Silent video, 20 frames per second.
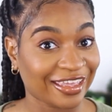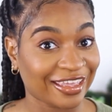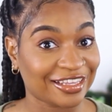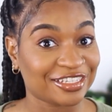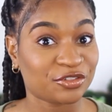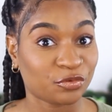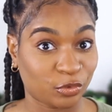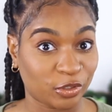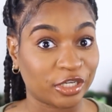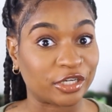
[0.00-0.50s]

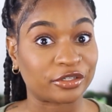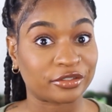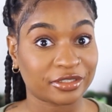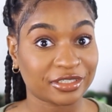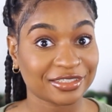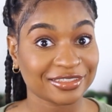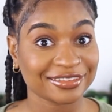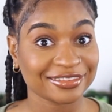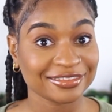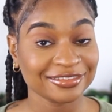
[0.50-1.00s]
It's weird,
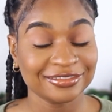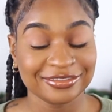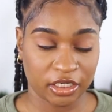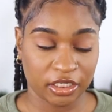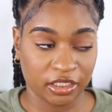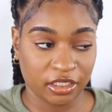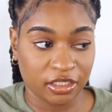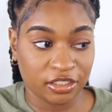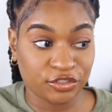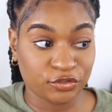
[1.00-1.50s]

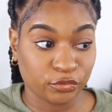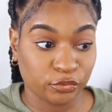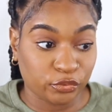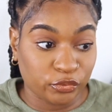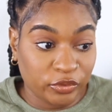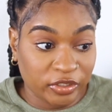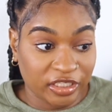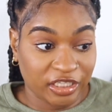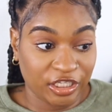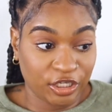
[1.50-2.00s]
right? It's
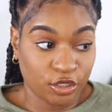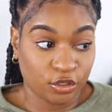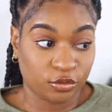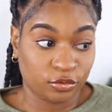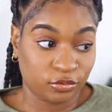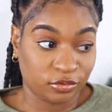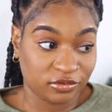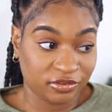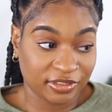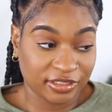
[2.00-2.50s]
really
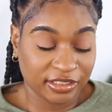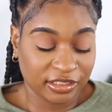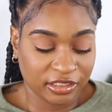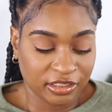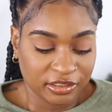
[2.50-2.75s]
cold